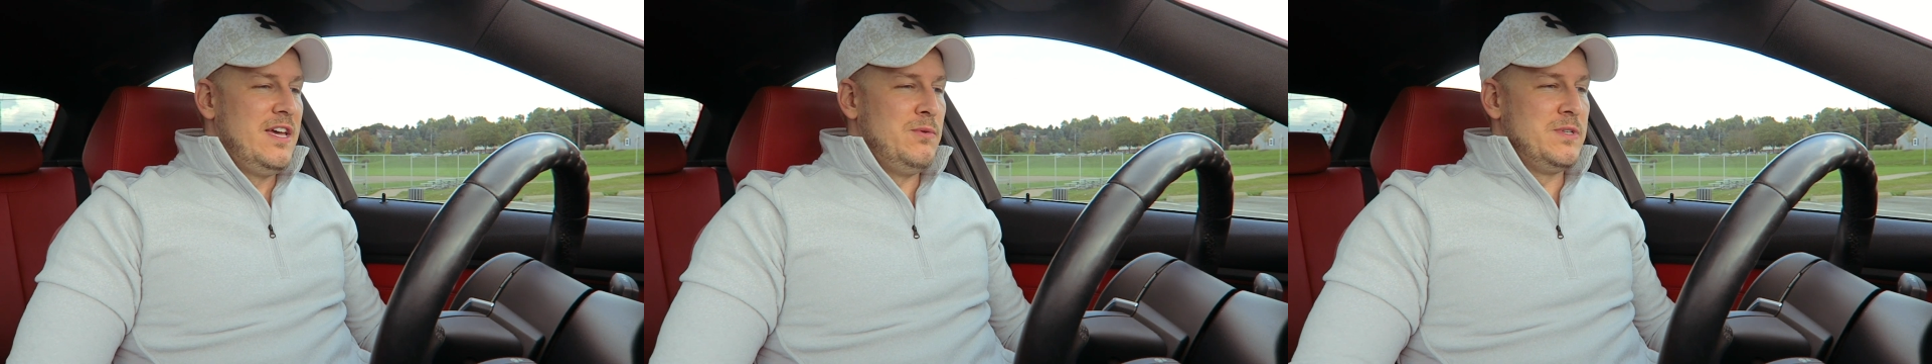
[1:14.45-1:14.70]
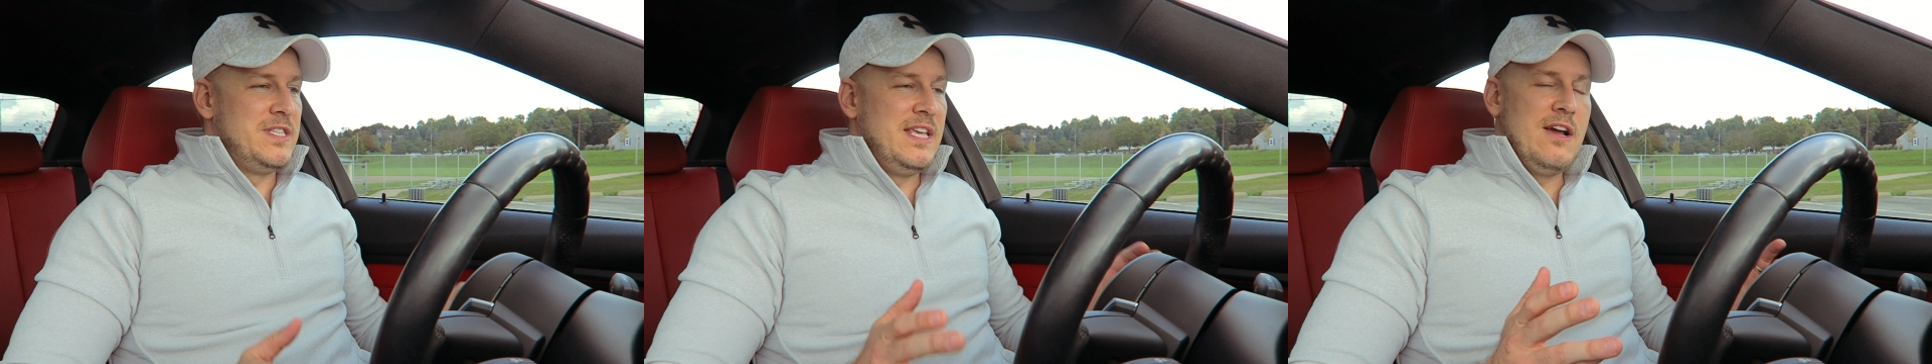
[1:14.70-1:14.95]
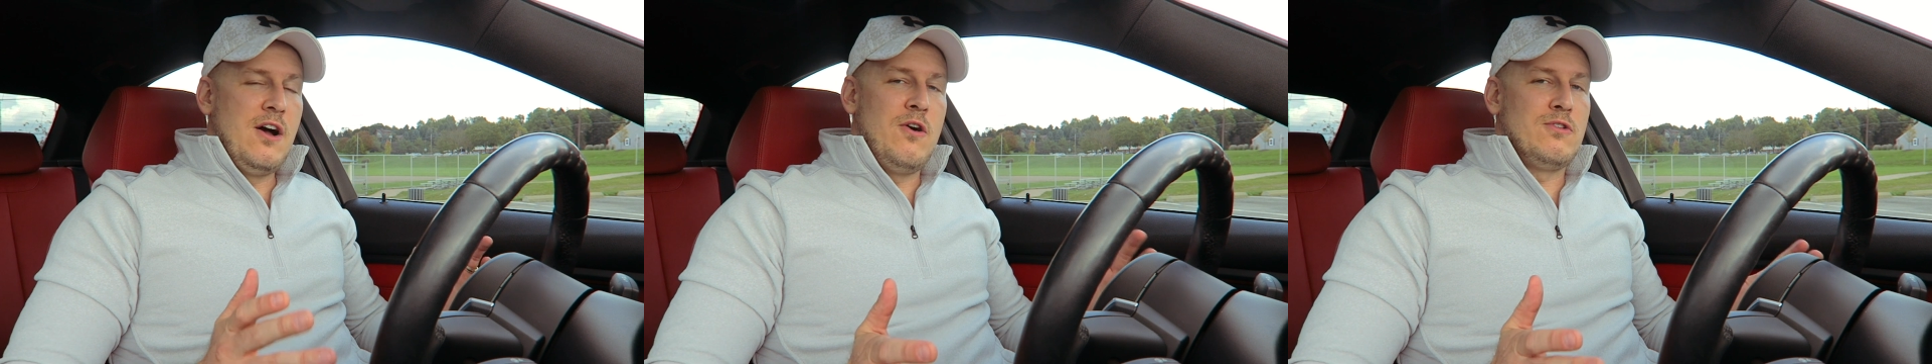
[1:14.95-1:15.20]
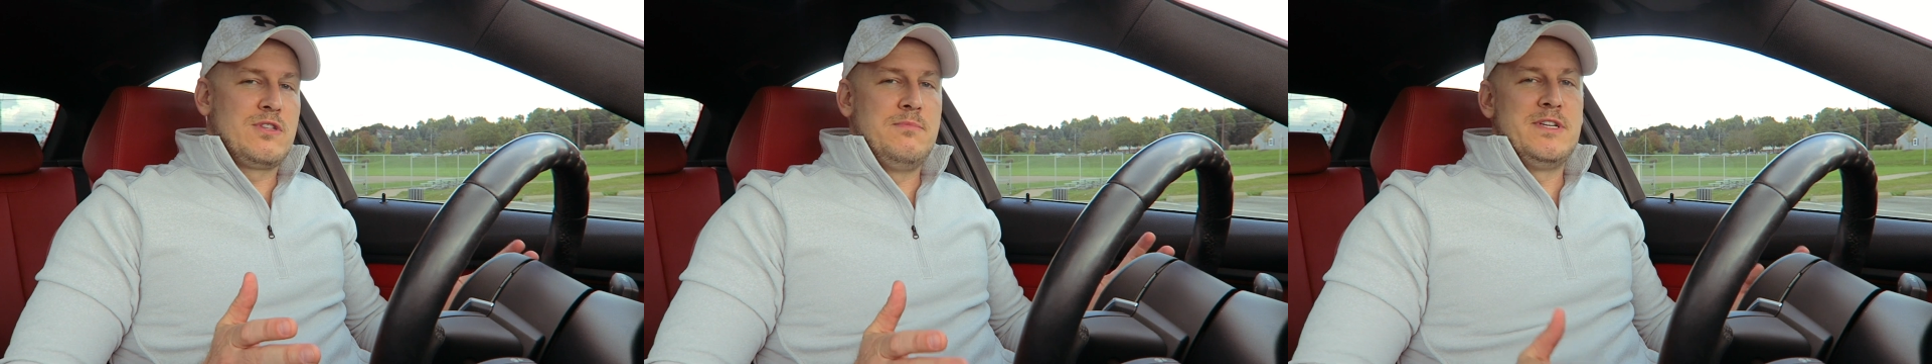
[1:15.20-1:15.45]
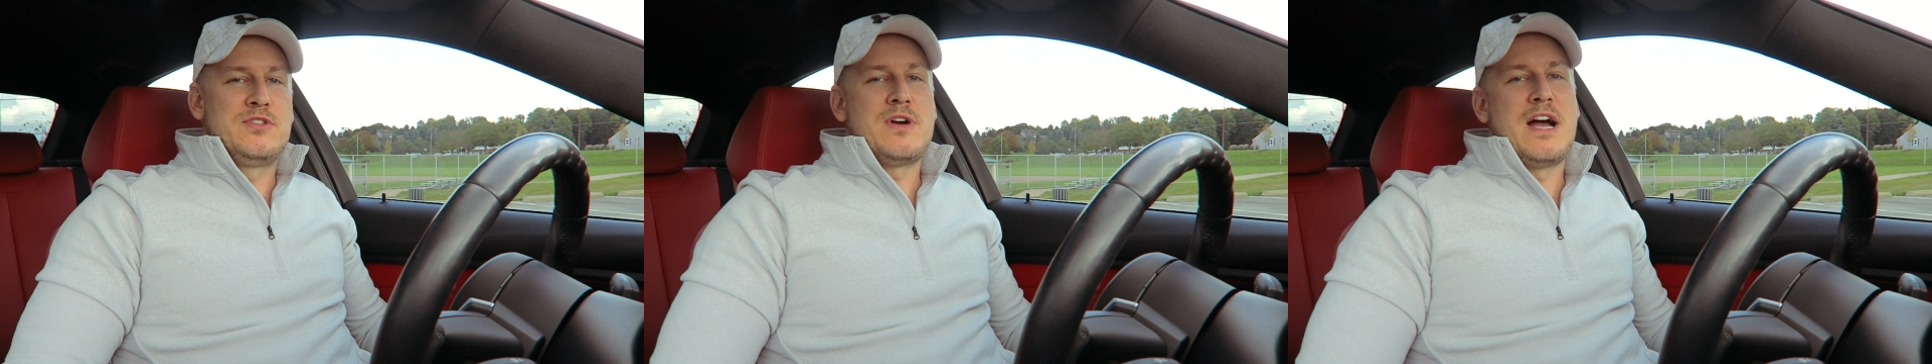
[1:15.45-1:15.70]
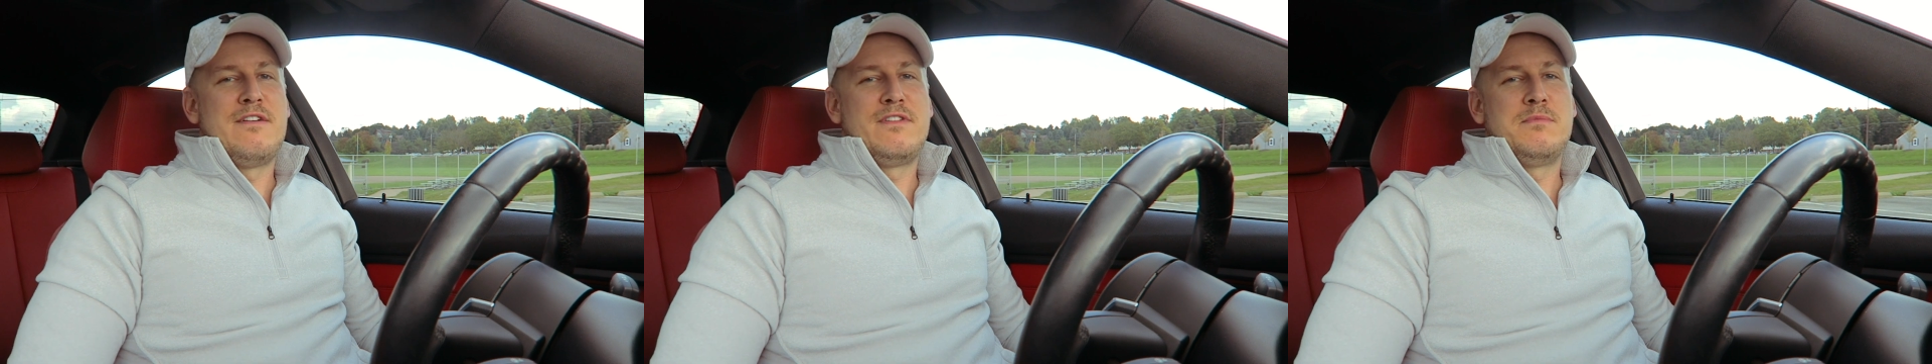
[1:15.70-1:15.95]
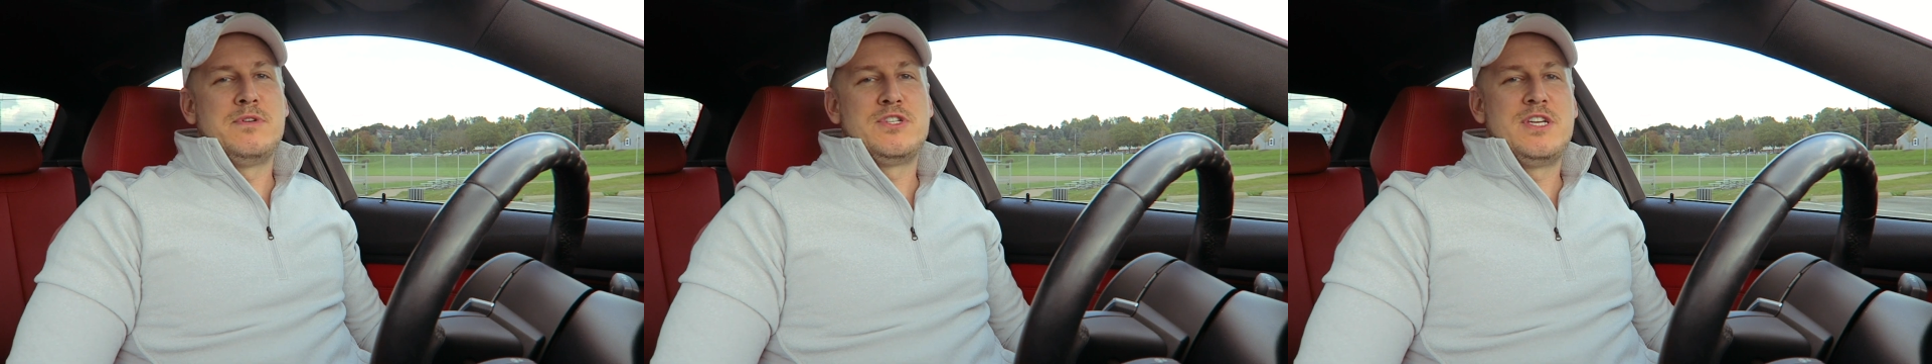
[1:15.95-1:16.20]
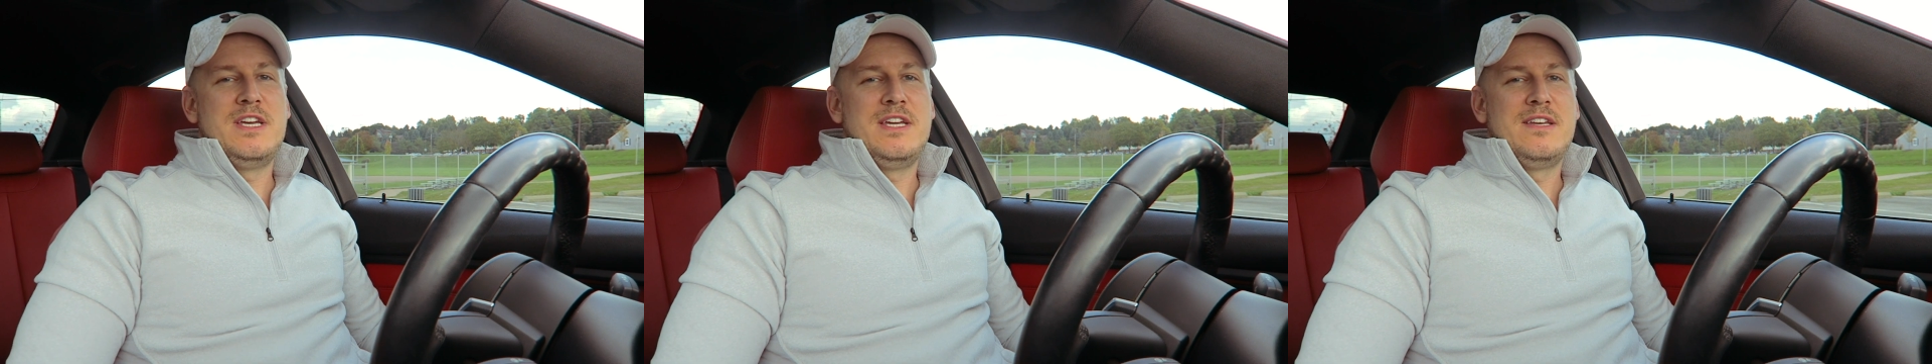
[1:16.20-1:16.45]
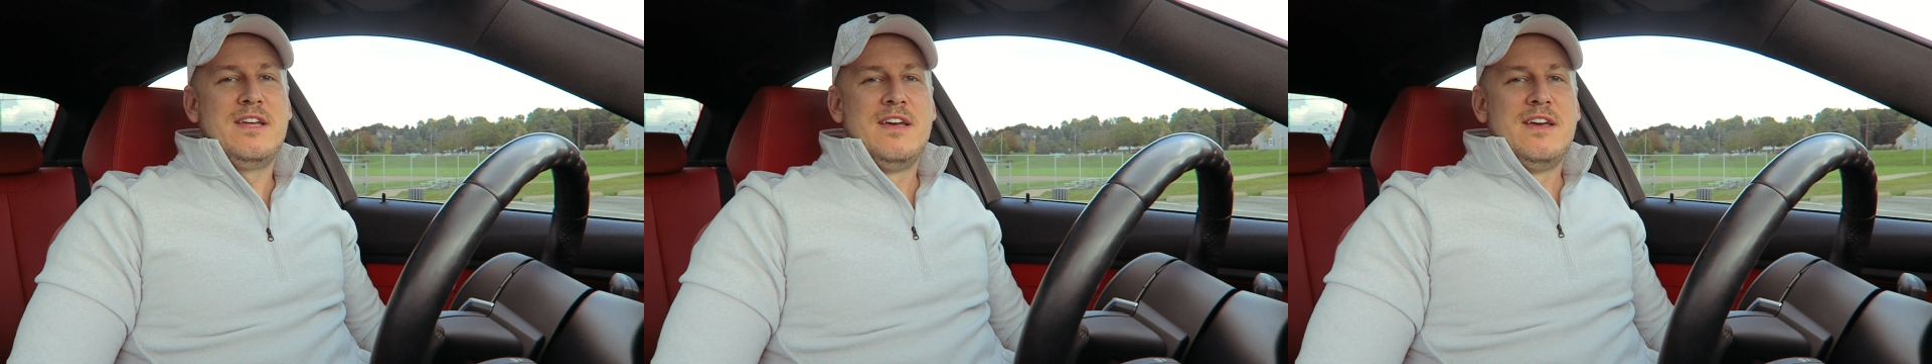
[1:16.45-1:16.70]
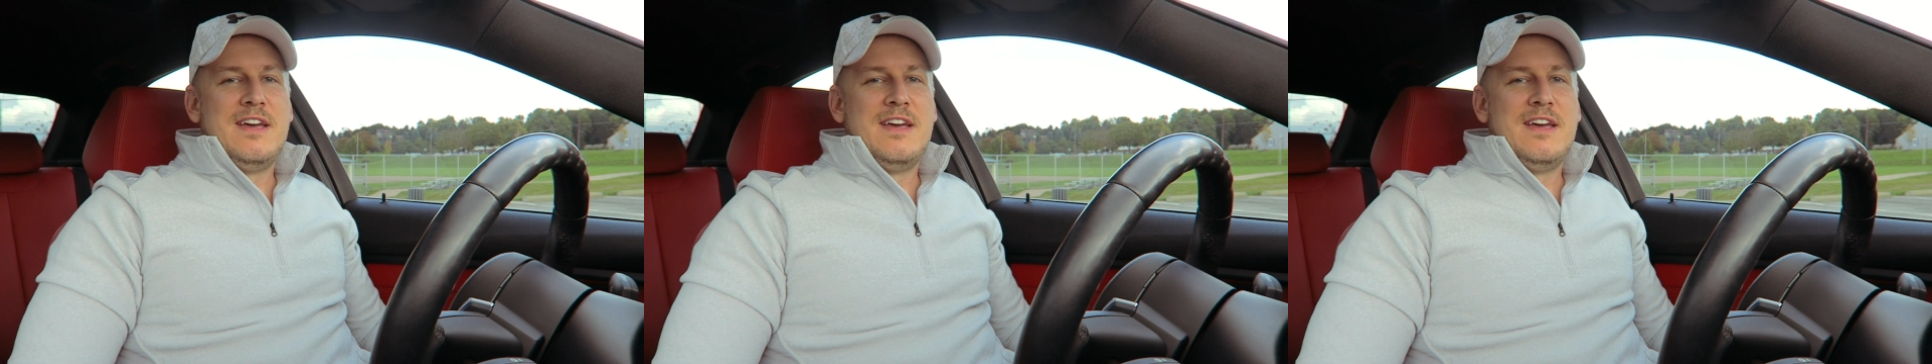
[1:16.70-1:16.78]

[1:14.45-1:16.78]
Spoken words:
It was the ultimate driving machine.